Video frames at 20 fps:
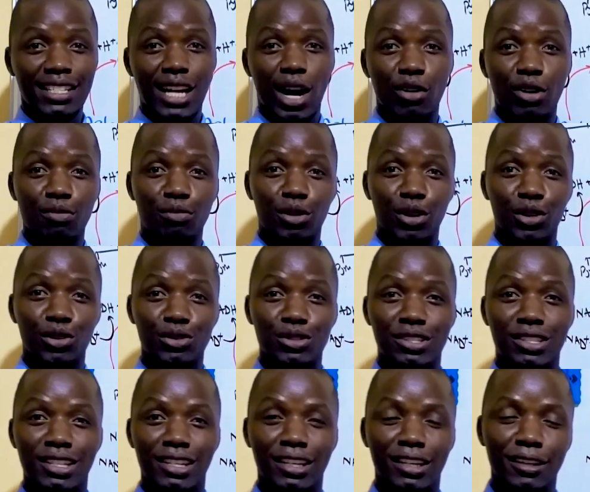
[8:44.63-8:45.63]
are we
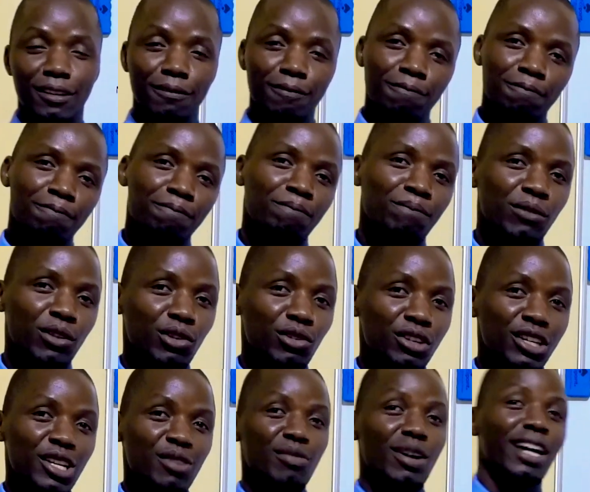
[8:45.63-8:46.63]
producing? You
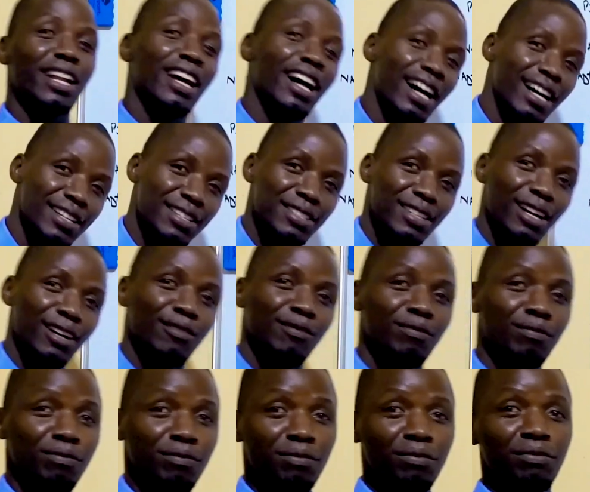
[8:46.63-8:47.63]
give me an answer.
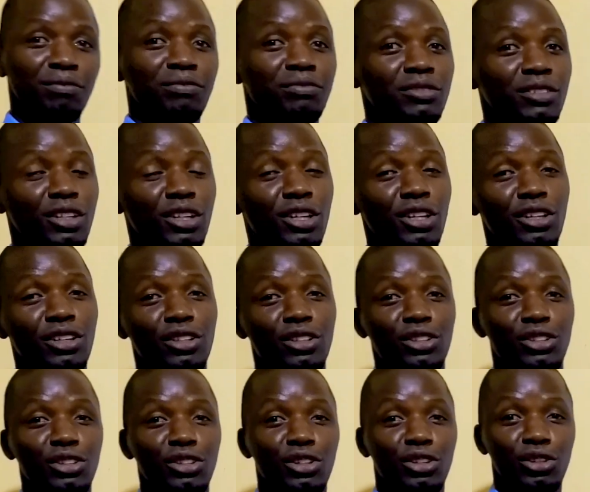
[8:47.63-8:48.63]

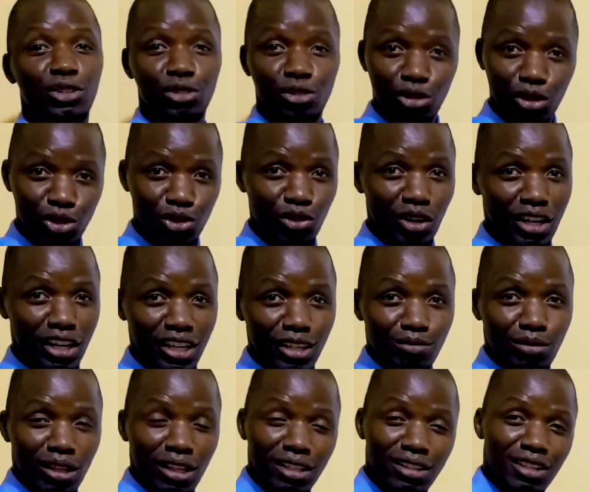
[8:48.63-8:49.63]
You talk to your
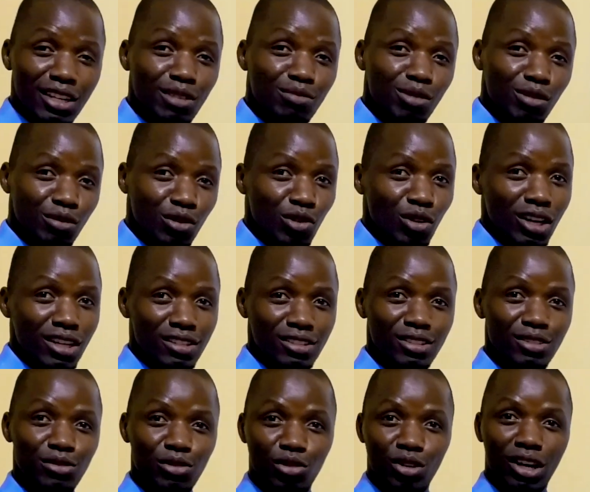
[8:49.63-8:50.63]
neighbor, that neighbor of
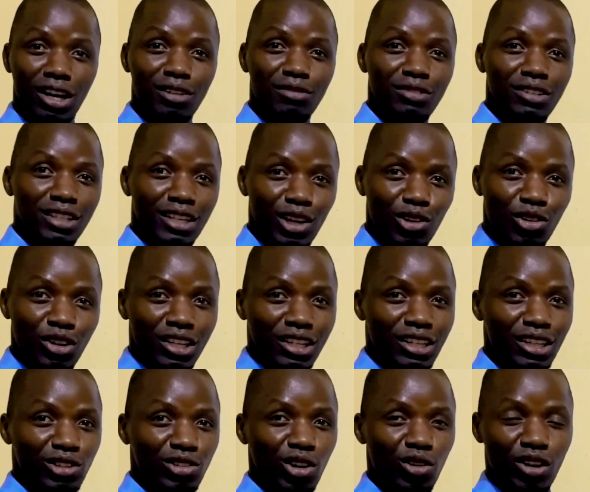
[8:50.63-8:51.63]
yours, if you're having a colleague
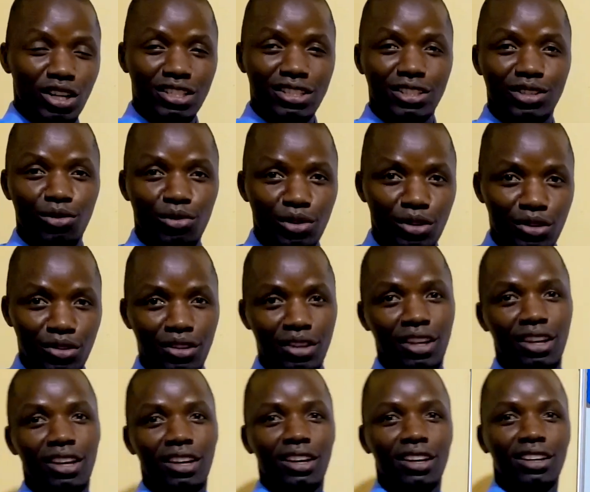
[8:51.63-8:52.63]
that you're watching with,
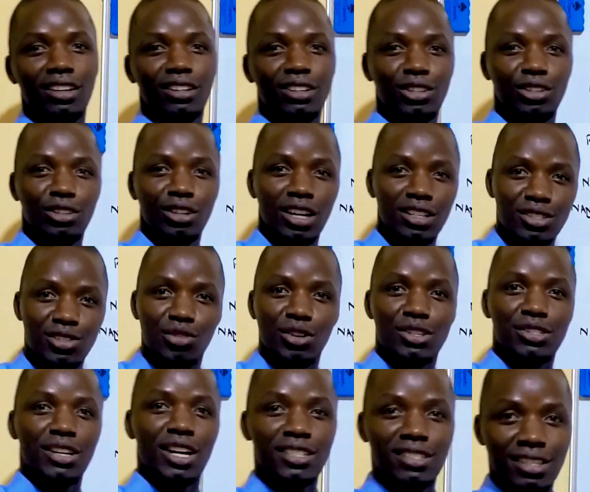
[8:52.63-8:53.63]

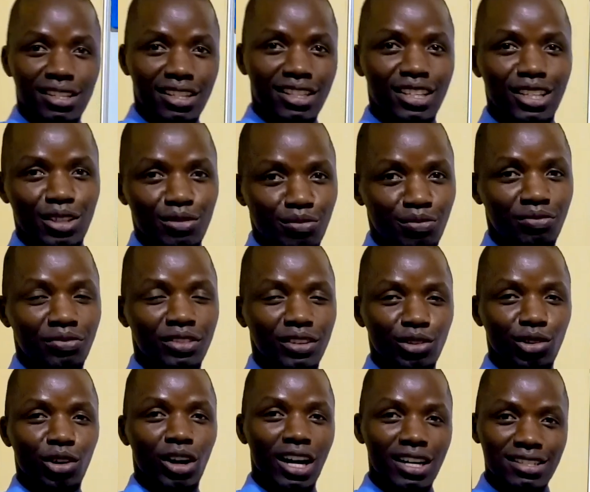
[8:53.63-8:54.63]
ask him
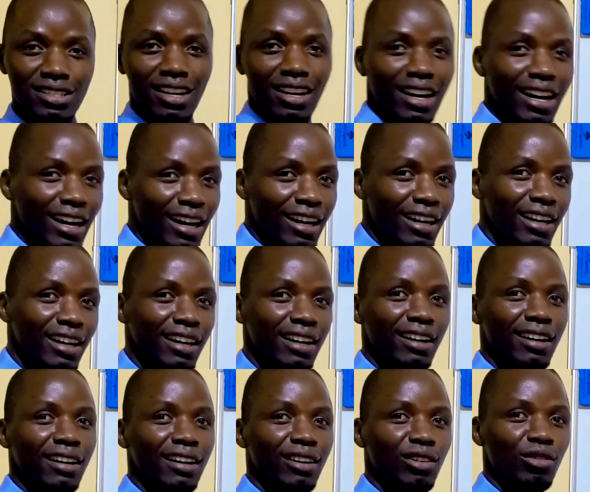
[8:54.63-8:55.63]
or ask her
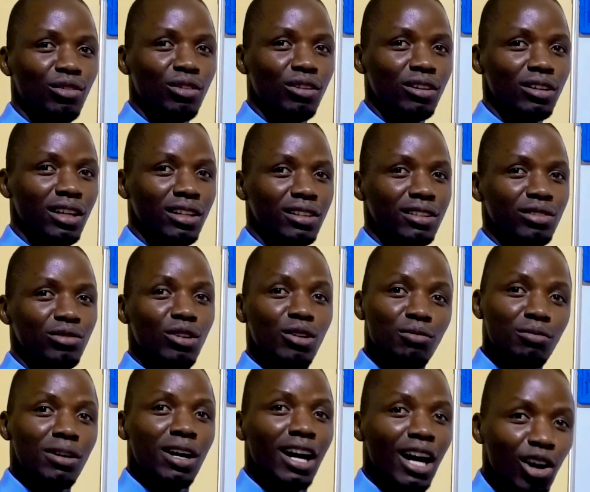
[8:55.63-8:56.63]
that
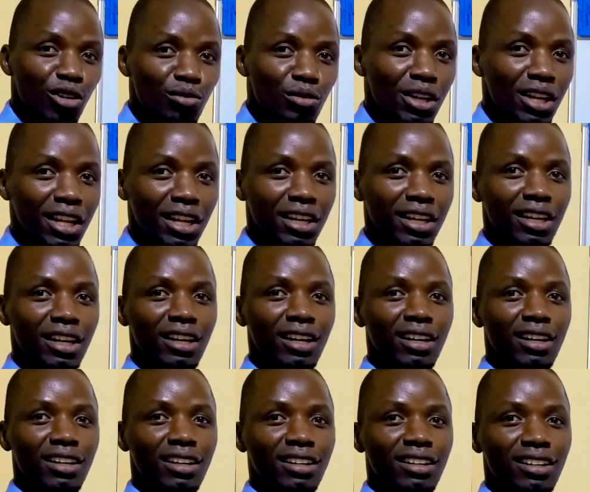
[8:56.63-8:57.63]
how many
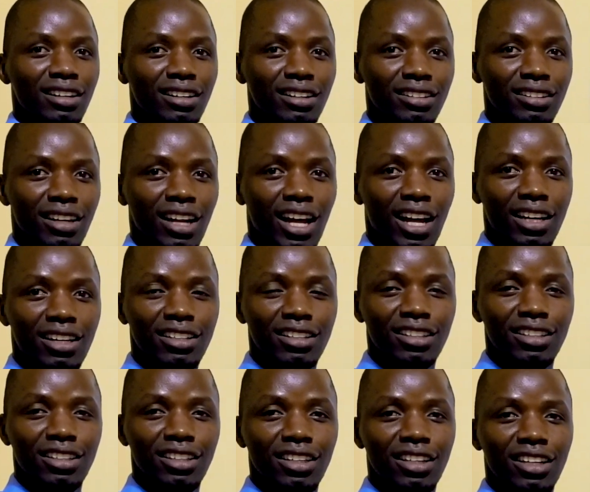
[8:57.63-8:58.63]

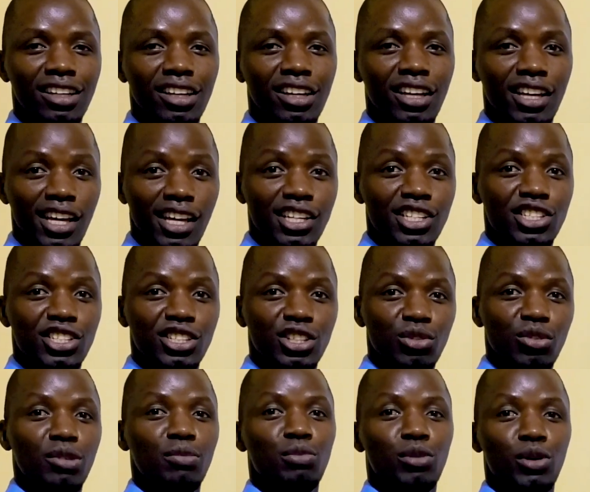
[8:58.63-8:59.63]
NADH do we